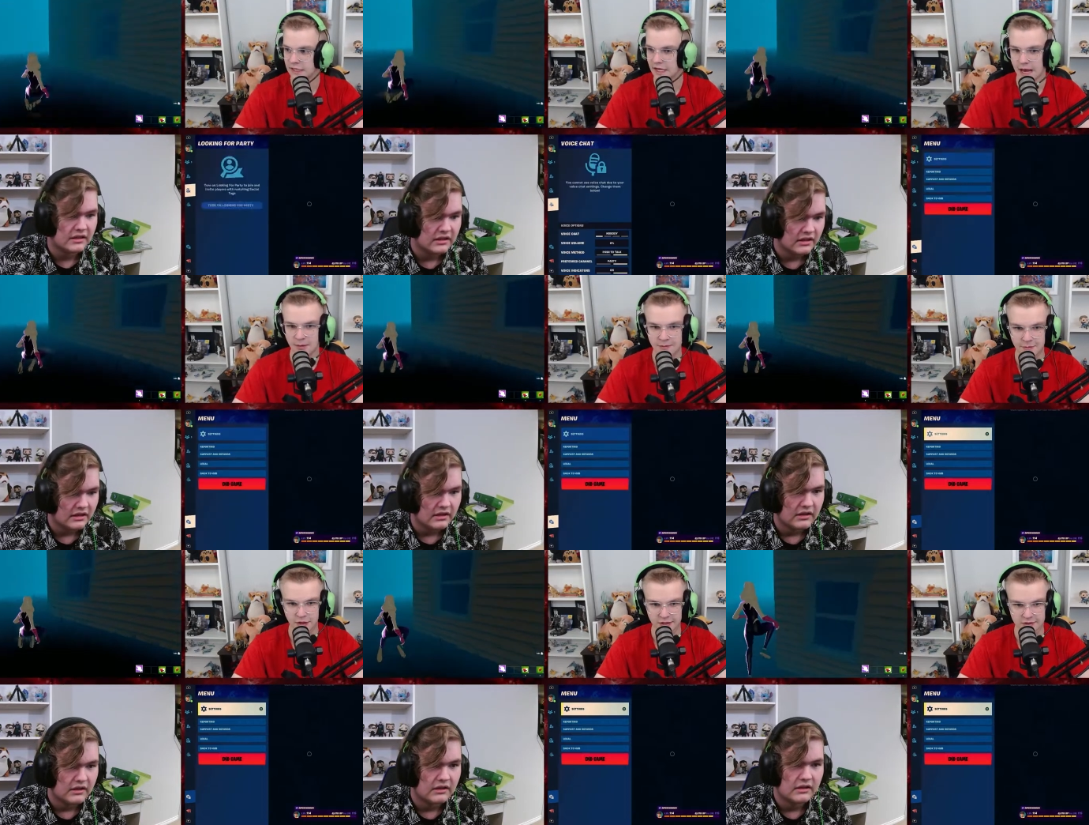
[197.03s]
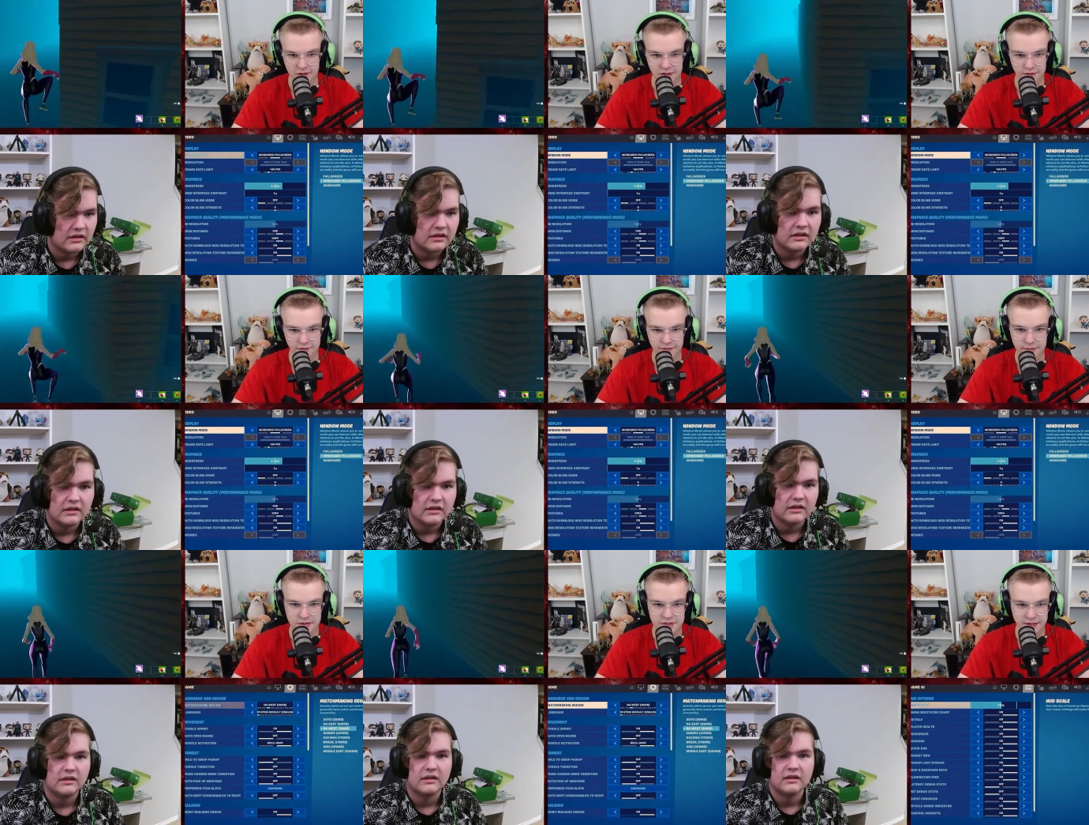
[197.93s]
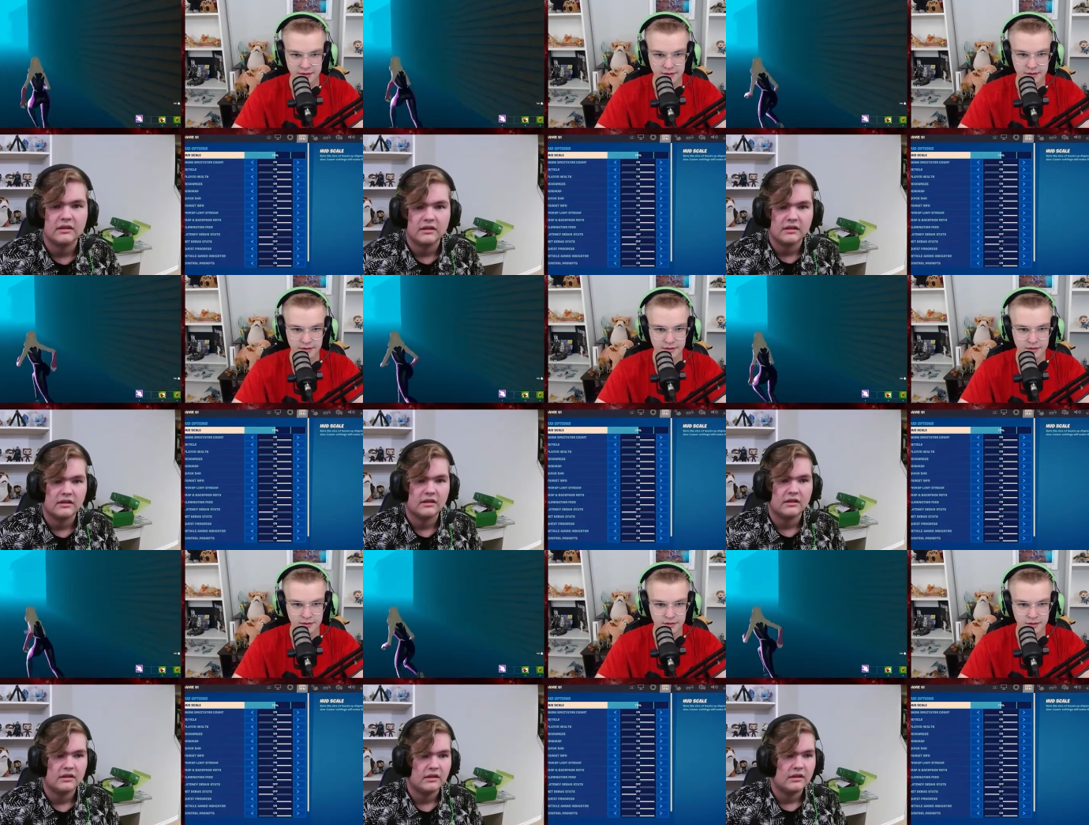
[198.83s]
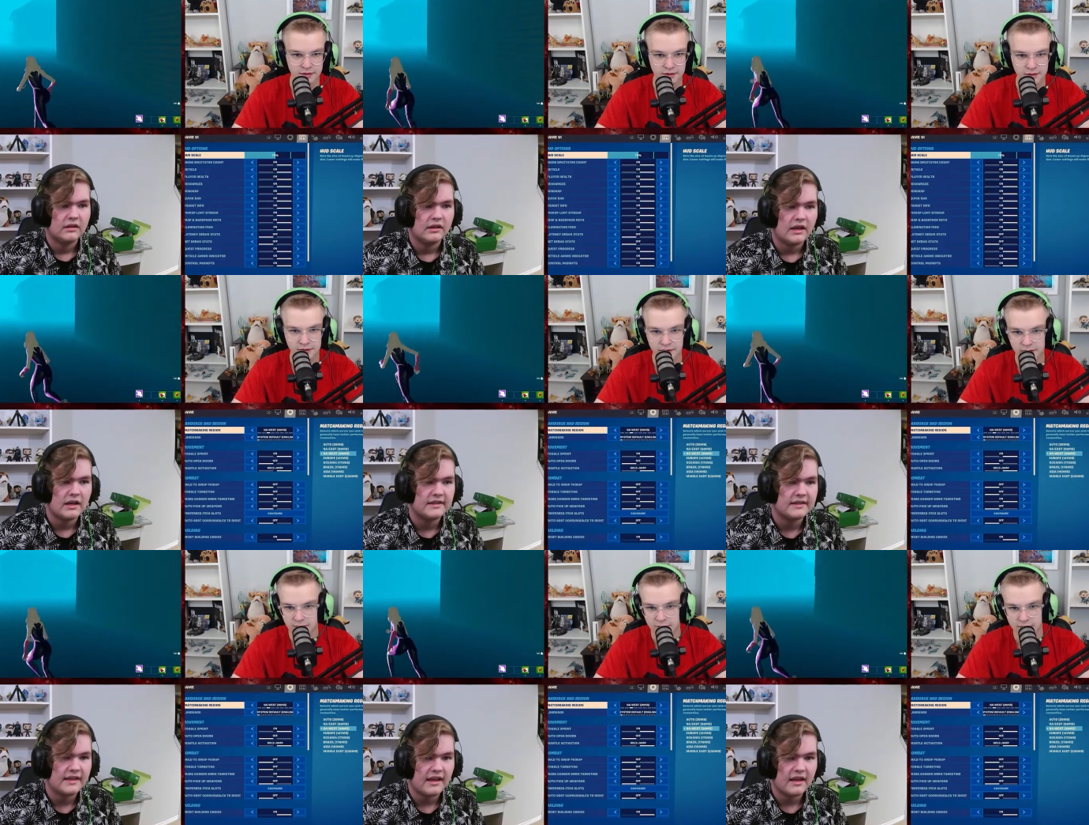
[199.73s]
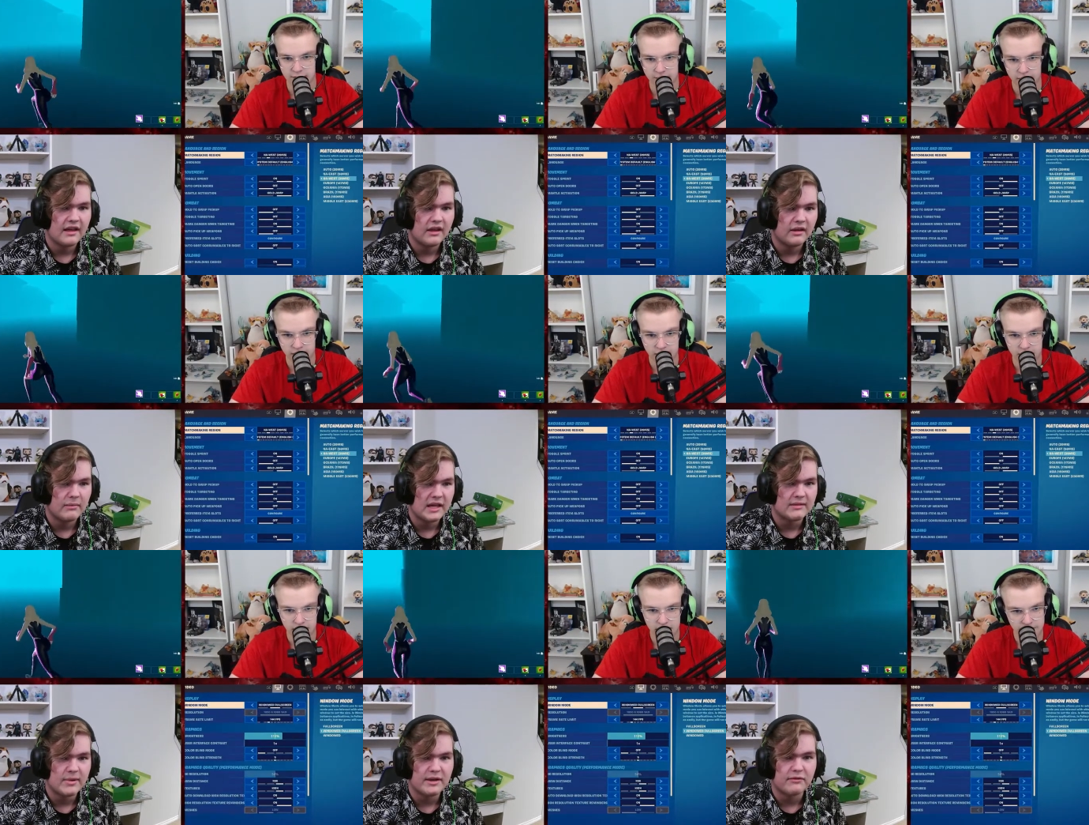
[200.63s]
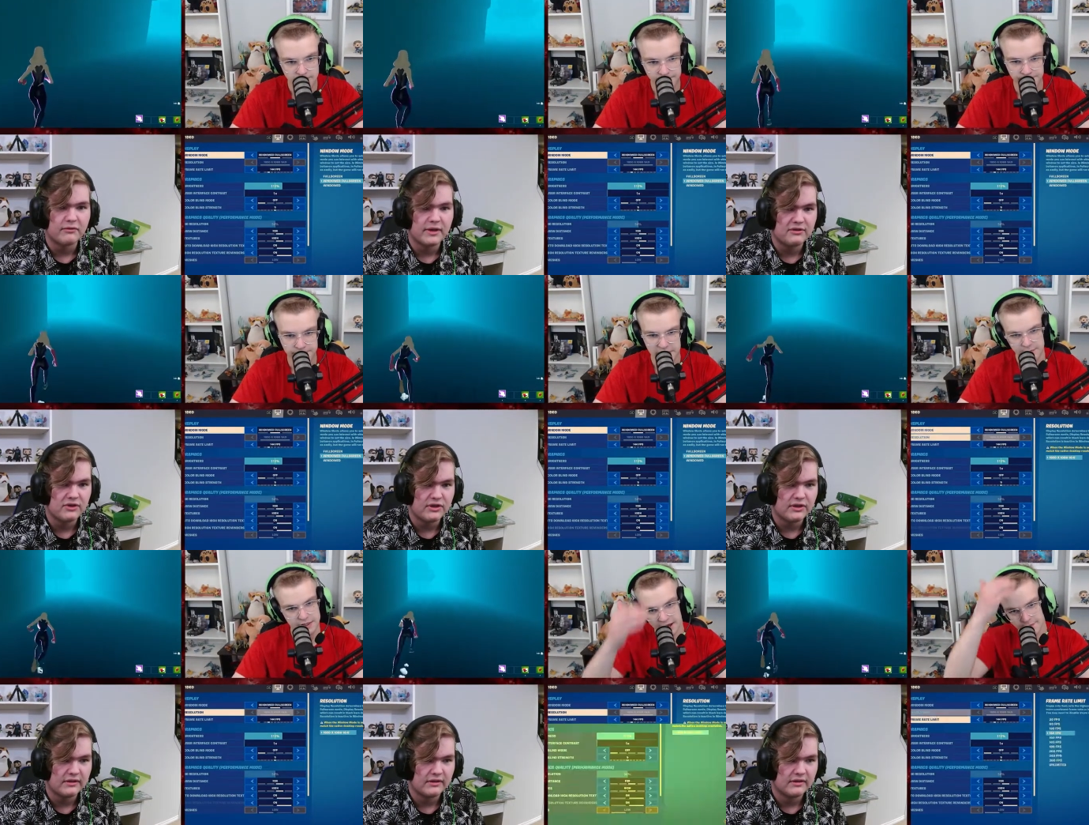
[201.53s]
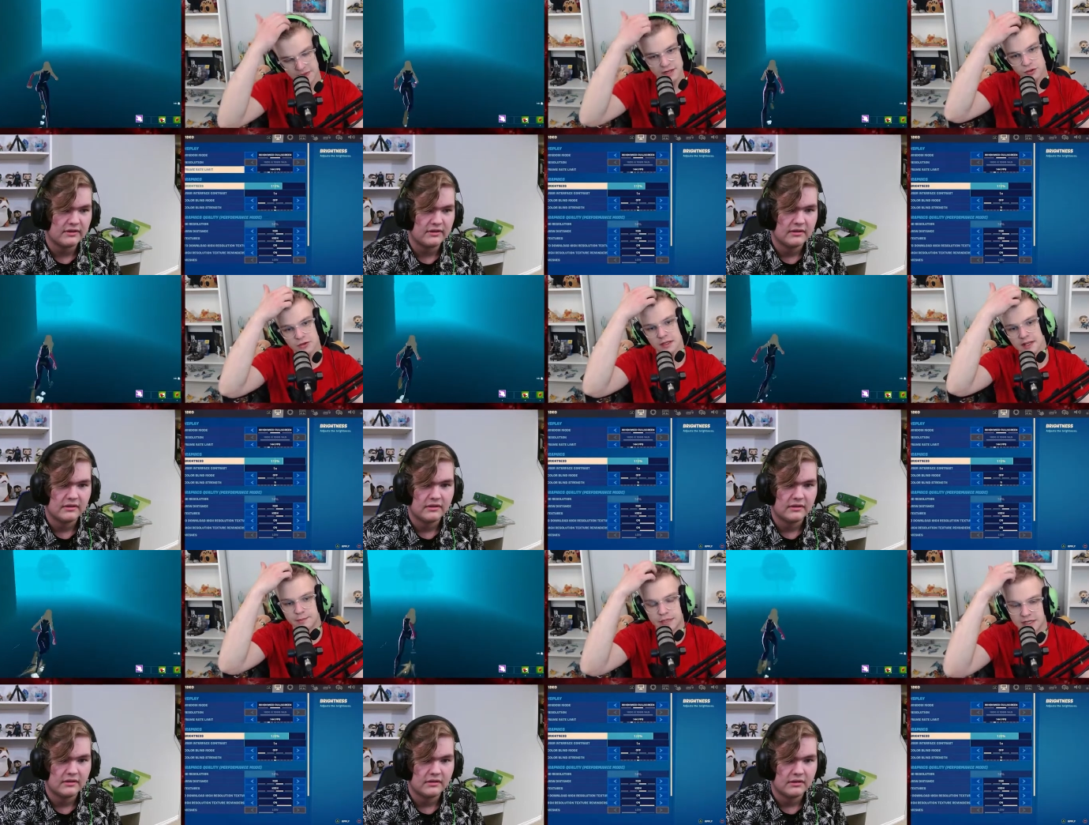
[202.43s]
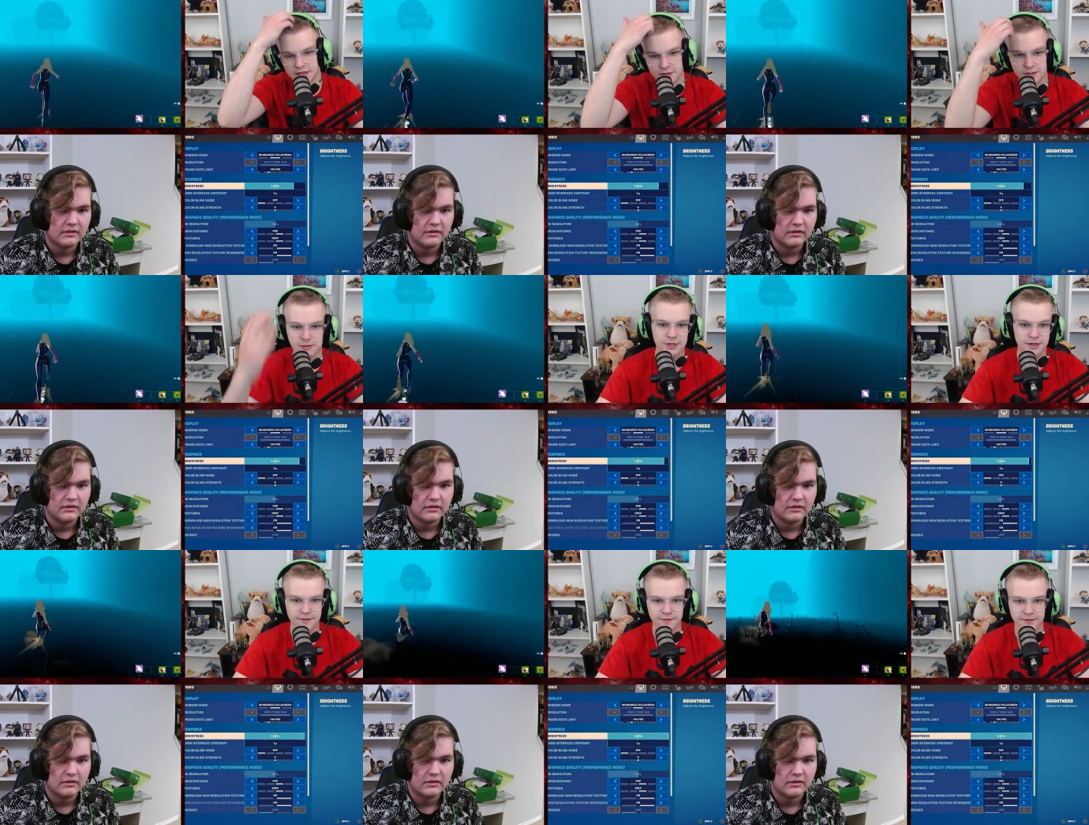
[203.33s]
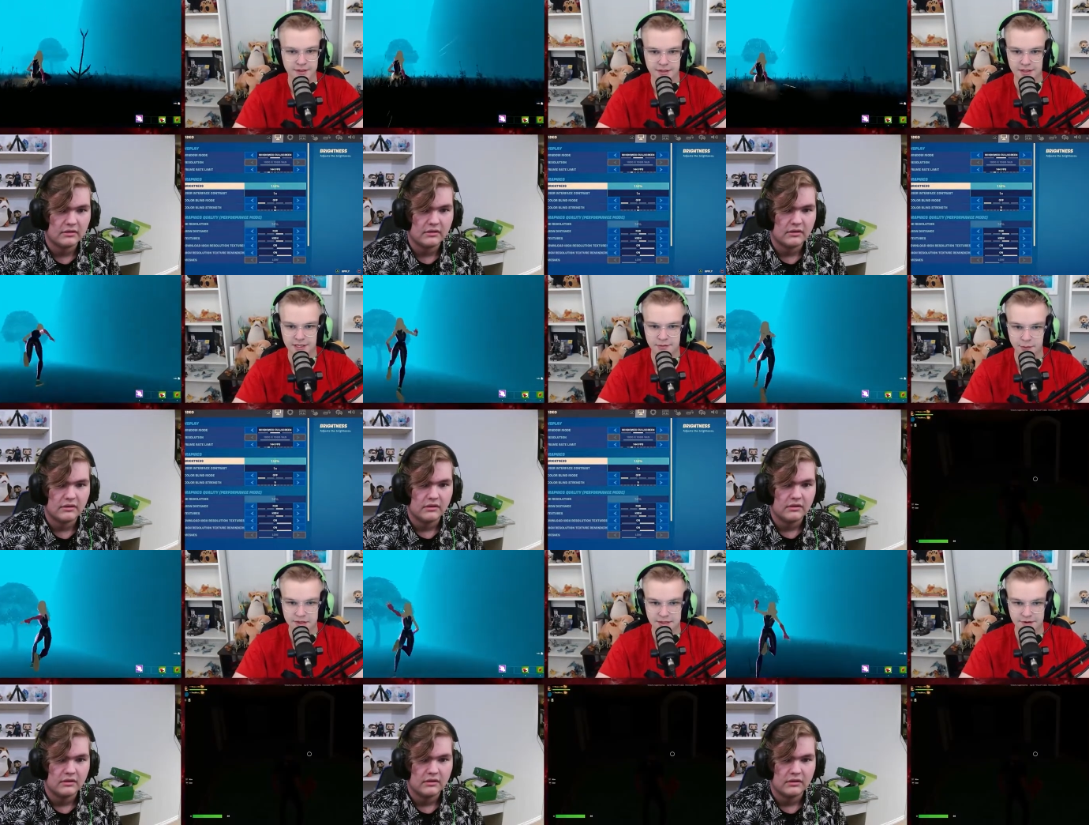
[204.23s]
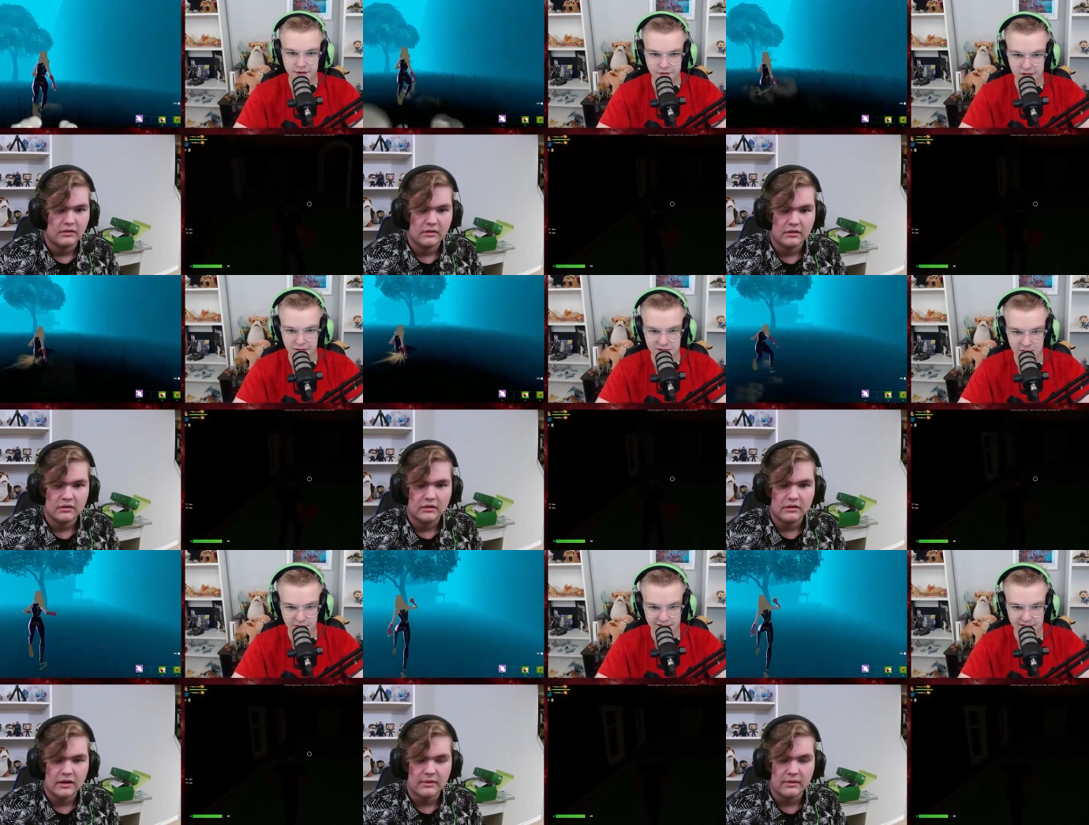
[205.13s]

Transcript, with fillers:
Speaker 1: I put my brightness to 150%.
Speaker 2: HUD scale, matchmaking region. Oh yeah,
Speaker 1: I truly like being a YouTuber. Even when some of our videos were like we